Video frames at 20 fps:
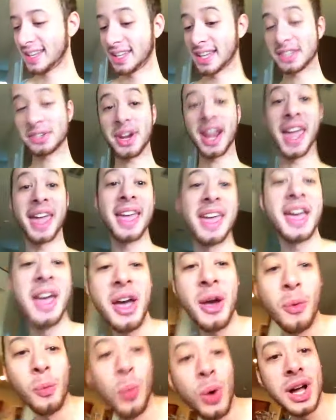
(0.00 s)
that's right,
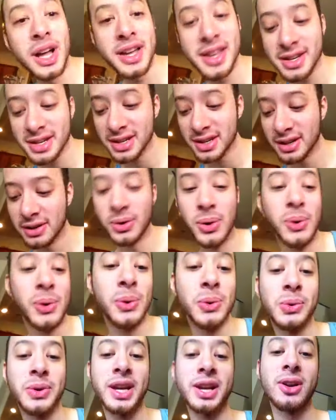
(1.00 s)
one
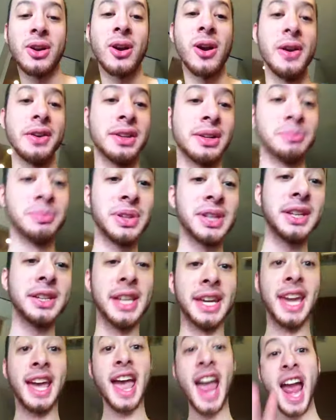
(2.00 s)
whole credit card
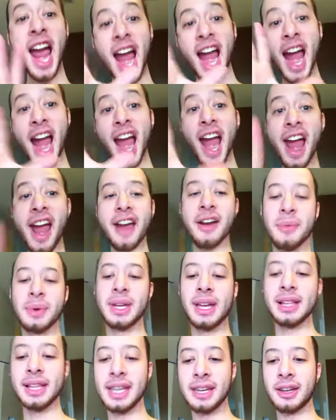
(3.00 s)
completely. We
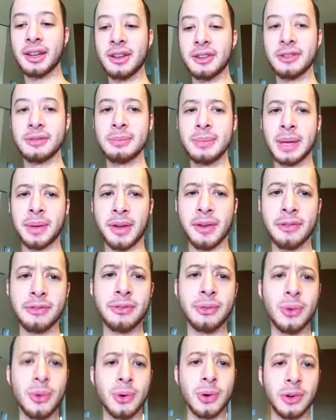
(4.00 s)
got like maybe
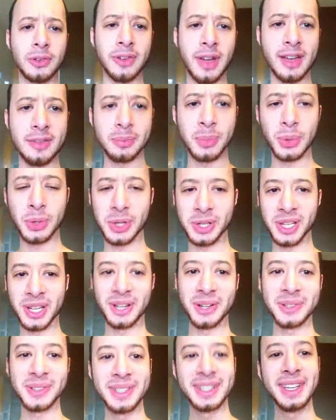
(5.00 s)
four or five more to
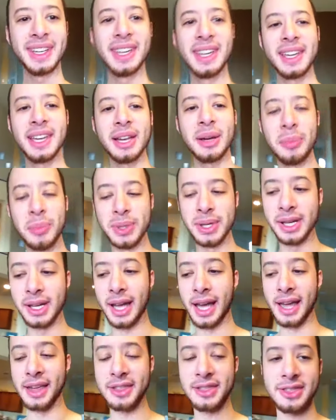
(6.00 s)
go, but
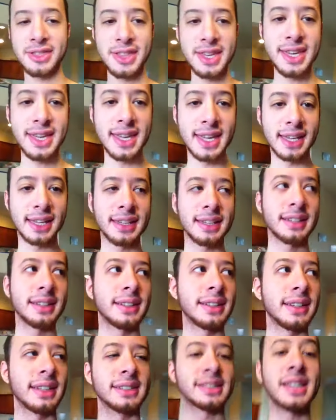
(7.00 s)
I think
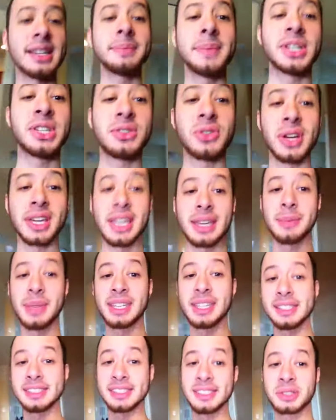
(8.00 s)
it's gonna be tricky
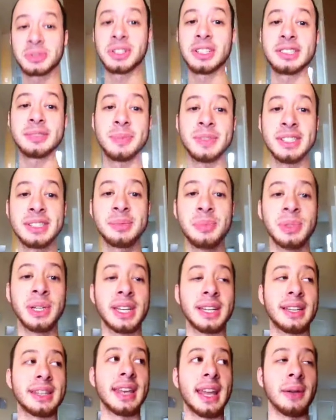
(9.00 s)
because it's Christmas.
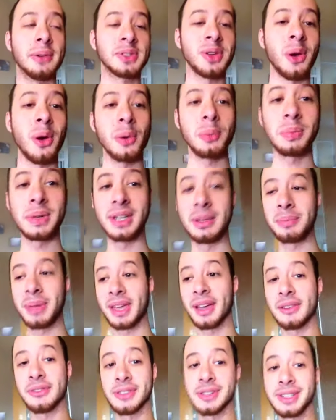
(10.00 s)
But I was hoping to
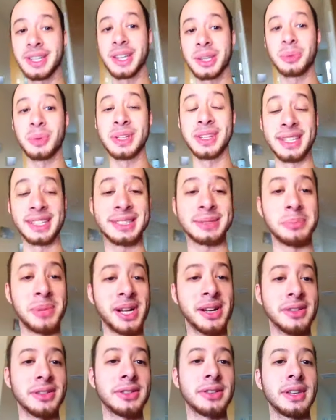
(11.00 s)
pay off another one this
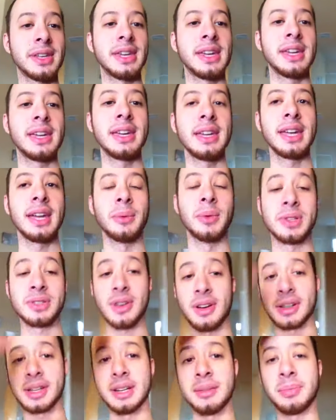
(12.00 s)
month. And we're
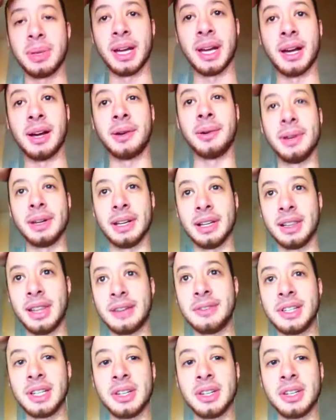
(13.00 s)
talking about eleven